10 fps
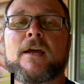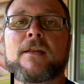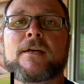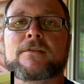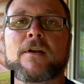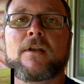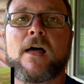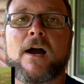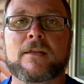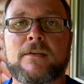And that's going to
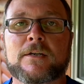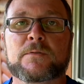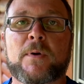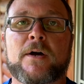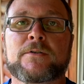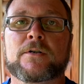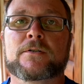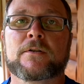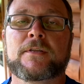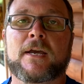lock the exposure
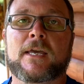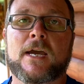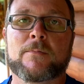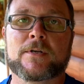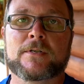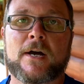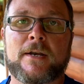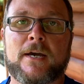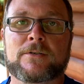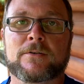so that camera is not
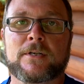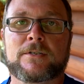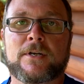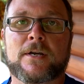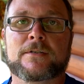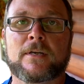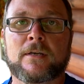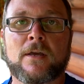naturally adjusting